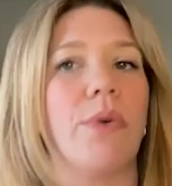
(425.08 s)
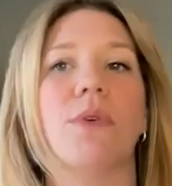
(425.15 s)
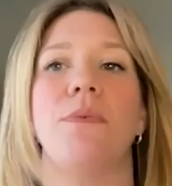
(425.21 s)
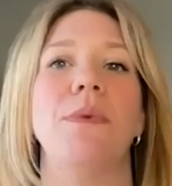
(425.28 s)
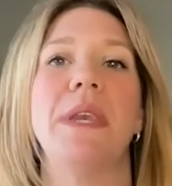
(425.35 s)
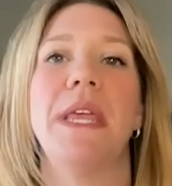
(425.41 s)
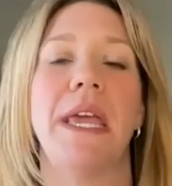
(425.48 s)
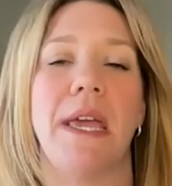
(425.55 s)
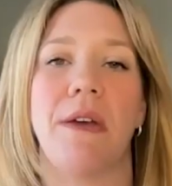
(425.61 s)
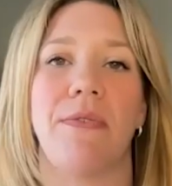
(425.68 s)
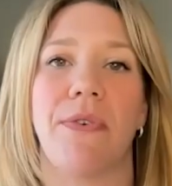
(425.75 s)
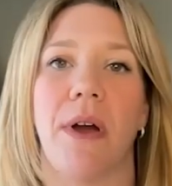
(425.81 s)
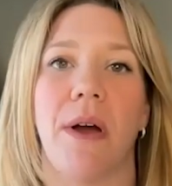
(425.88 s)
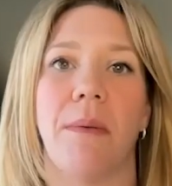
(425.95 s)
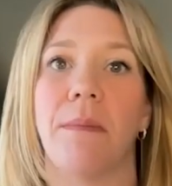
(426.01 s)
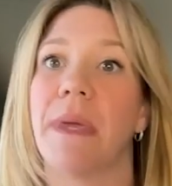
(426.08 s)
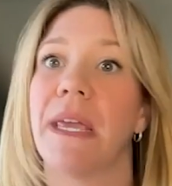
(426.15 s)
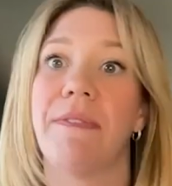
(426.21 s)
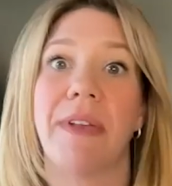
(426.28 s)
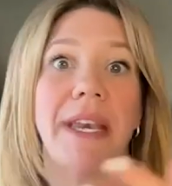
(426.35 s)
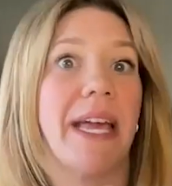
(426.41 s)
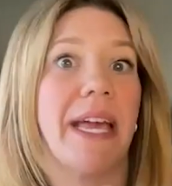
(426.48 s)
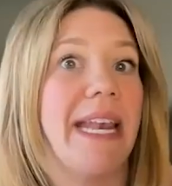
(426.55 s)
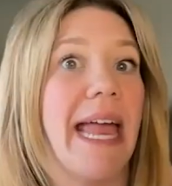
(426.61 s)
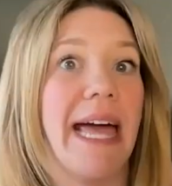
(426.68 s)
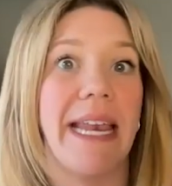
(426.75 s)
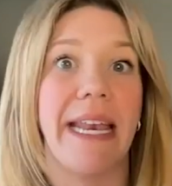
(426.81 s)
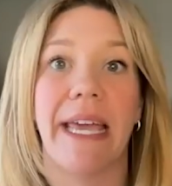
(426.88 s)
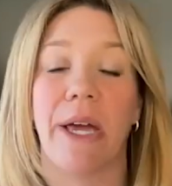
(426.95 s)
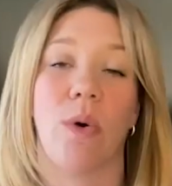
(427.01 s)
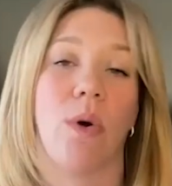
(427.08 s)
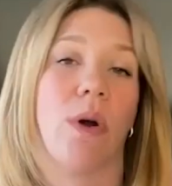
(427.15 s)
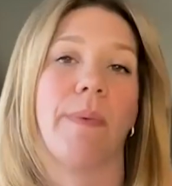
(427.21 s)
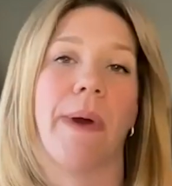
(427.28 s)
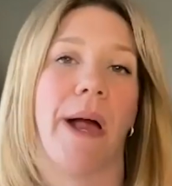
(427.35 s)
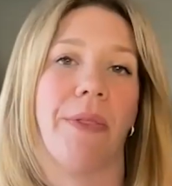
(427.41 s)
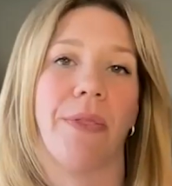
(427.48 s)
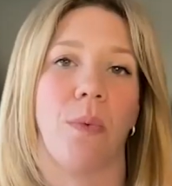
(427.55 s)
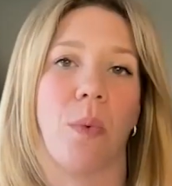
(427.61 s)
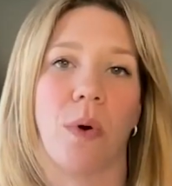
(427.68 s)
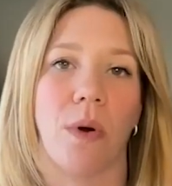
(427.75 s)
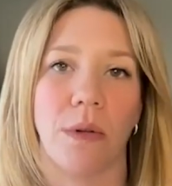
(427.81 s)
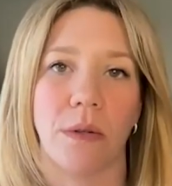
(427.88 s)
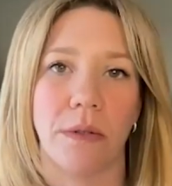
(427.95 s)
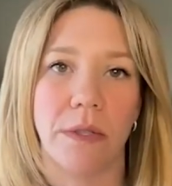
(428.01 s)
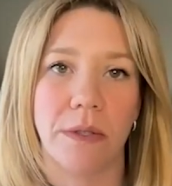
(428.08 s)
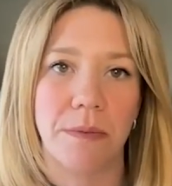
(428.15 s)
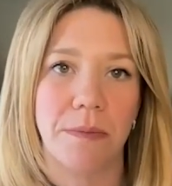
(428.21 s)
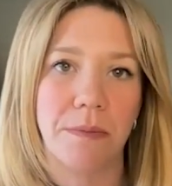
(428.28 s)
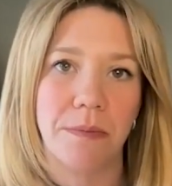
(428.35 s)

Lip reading: unique from even Connecticut or around the world?